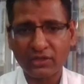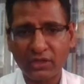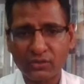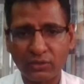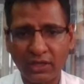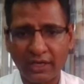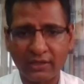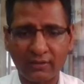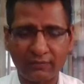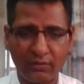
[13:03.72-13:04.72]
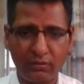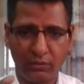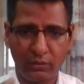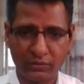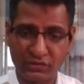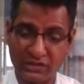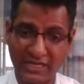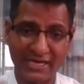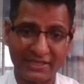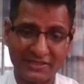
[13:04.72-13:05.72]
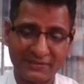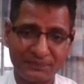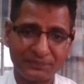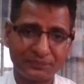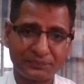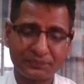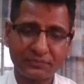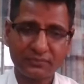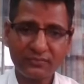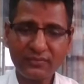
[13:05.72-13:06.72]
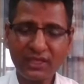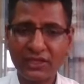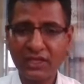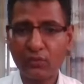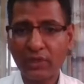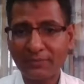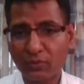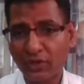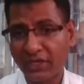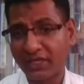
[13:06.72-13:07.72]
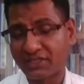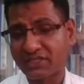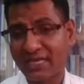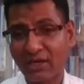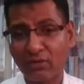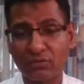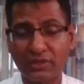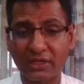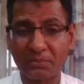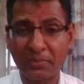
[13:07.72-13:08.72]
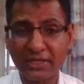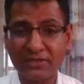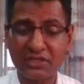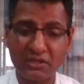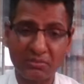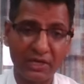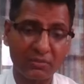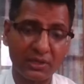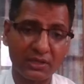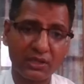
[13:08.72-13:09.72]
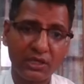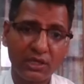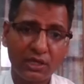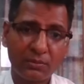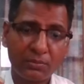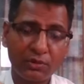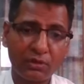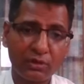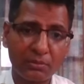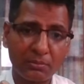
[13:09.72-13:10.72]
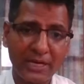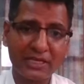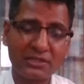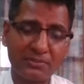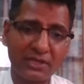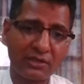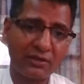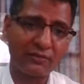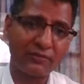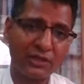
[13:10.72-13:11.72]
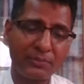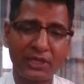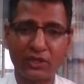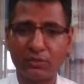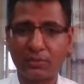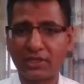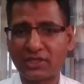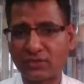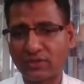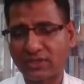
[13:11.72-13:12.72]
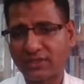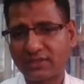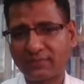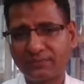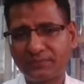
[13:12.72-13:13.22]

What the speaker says: is also a kind of challenge. There we have to create sound and better environment for management of different human resources.